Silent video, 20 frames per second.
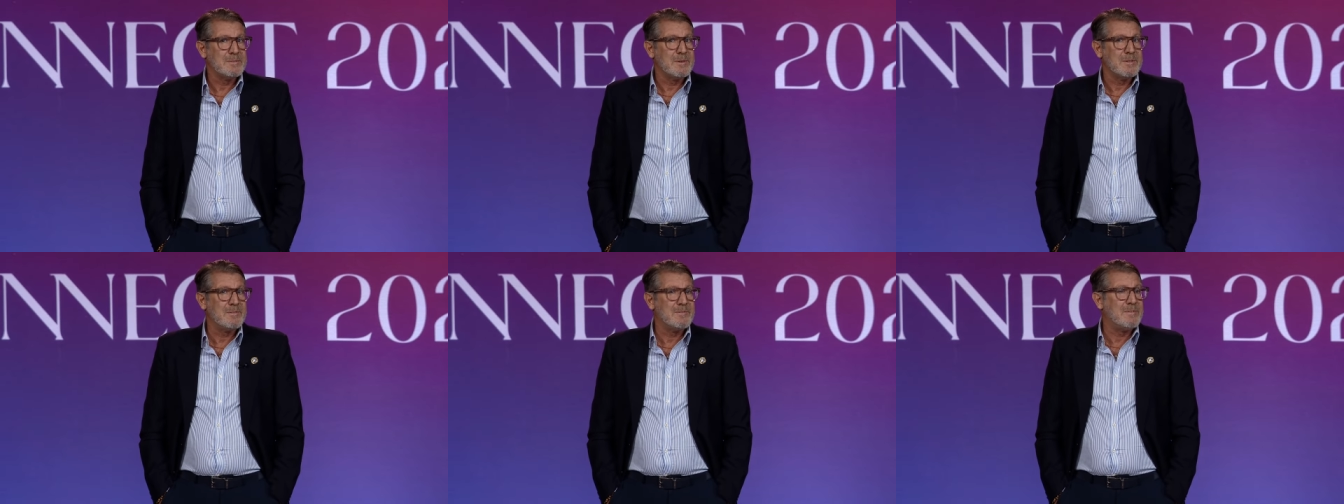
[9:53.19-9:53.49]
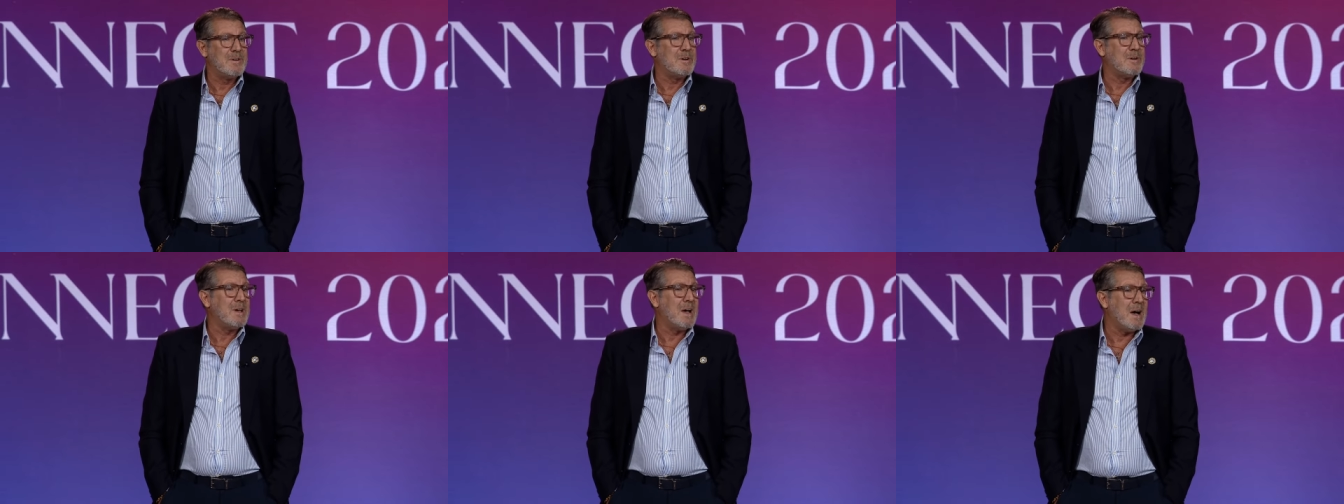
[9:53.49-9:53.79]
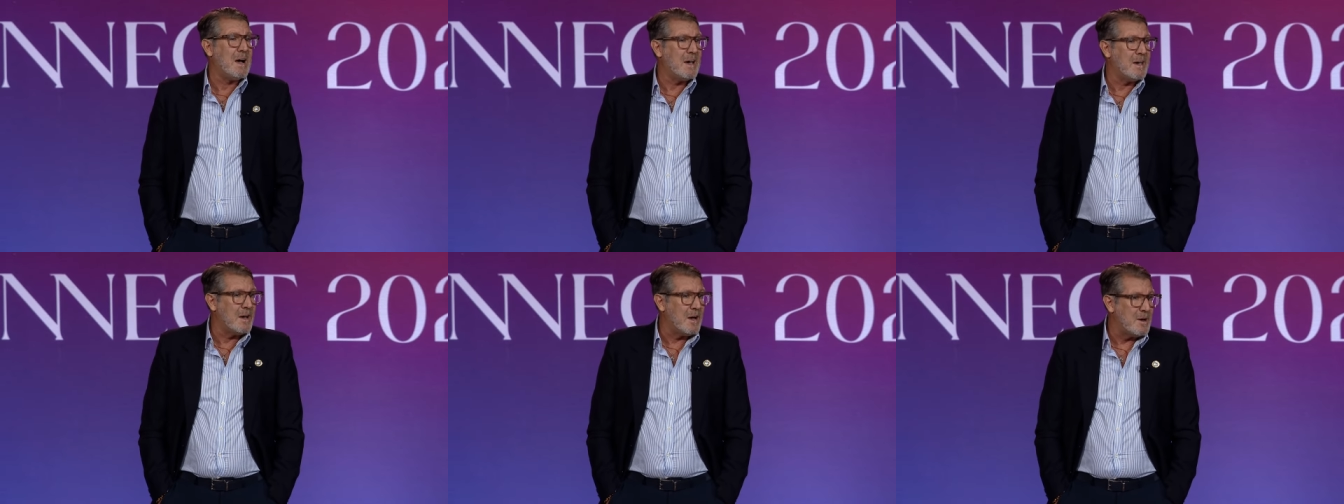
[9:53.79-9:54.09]
with very
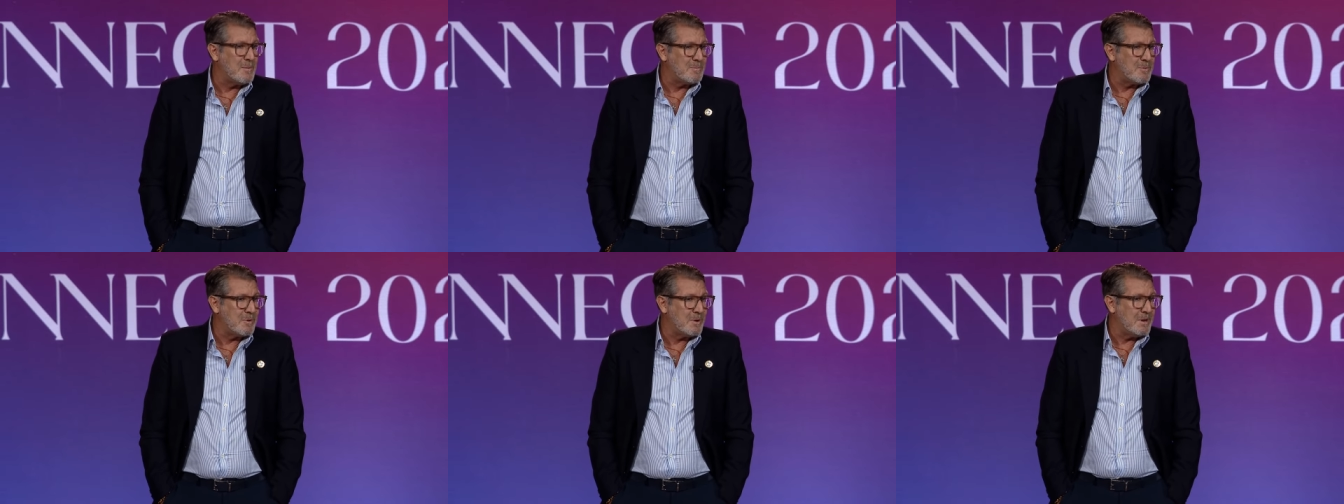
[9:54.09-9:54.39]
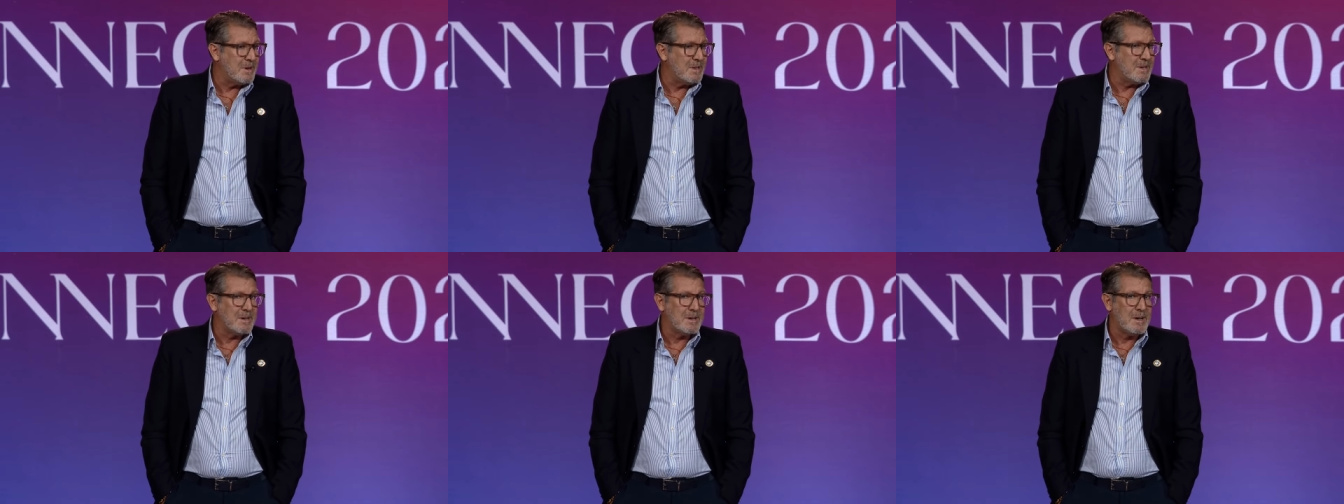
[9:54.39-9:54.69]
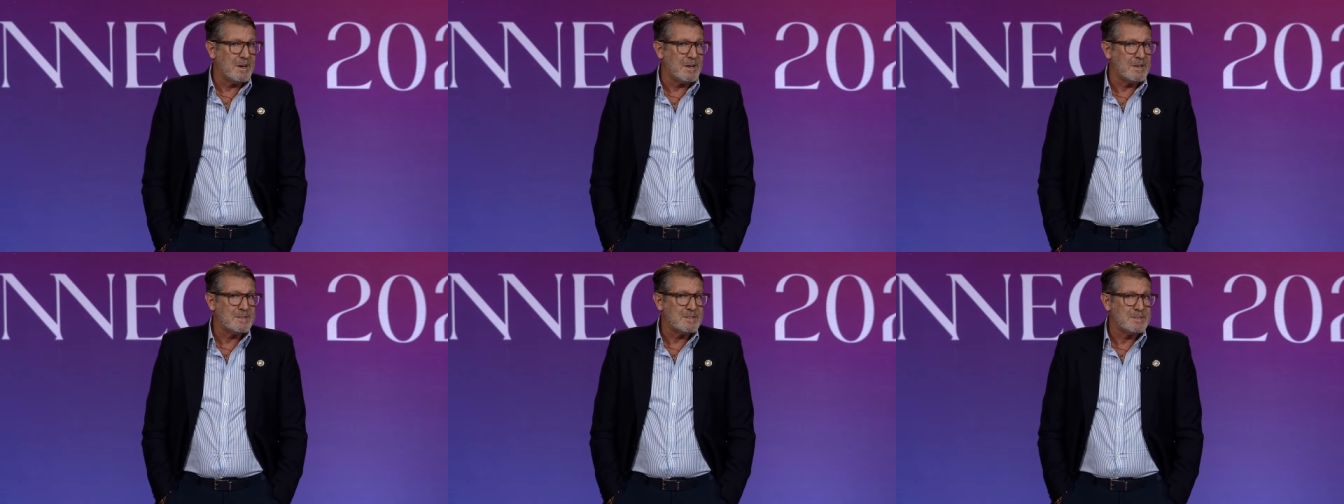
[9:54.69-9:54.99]
high operating
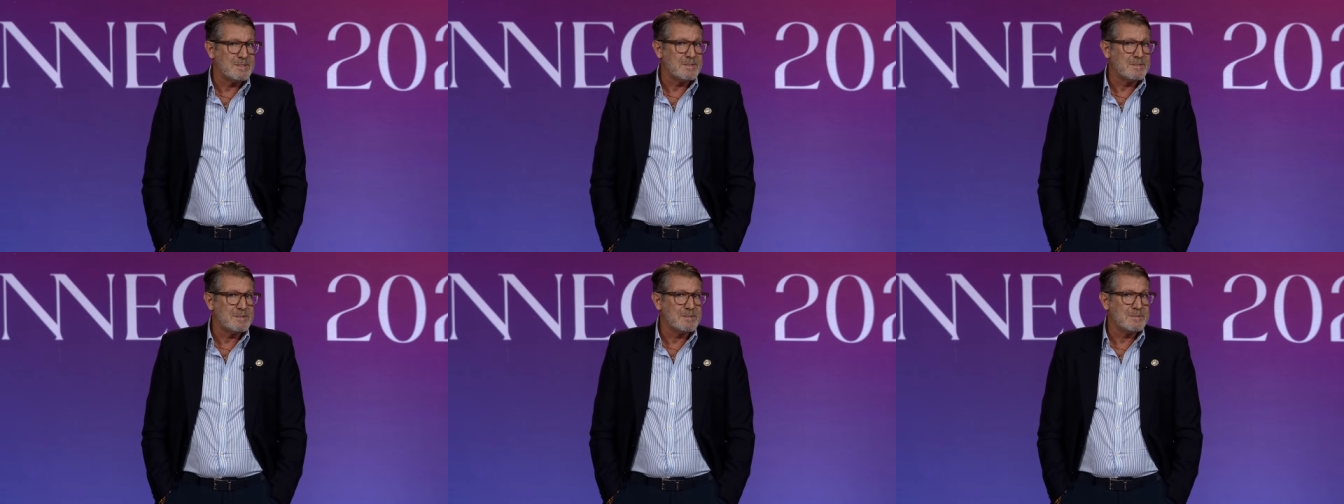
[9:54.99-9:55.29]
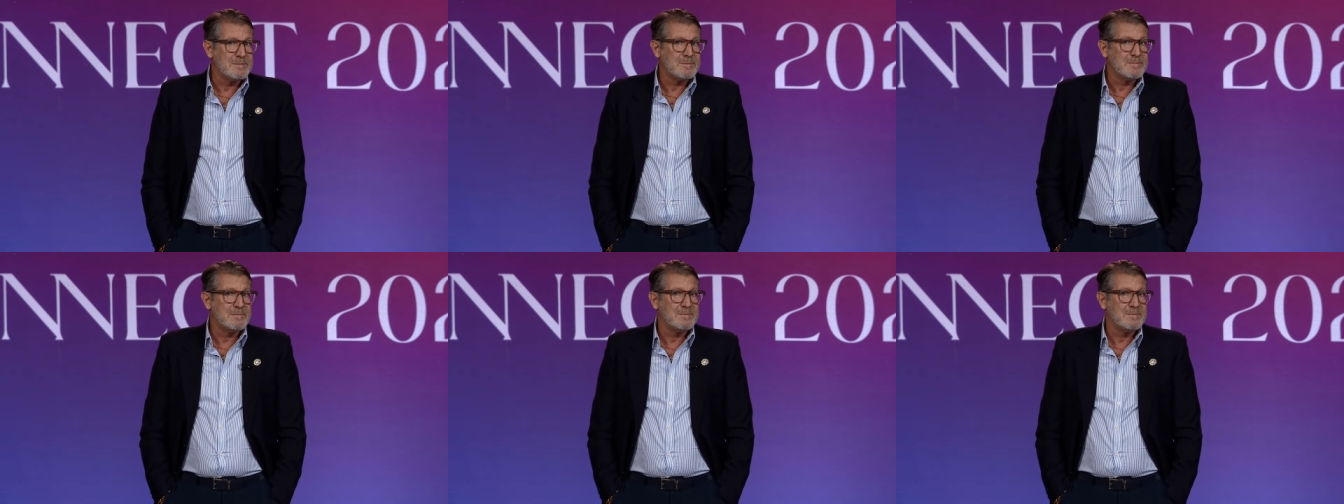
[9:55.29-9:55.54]
costs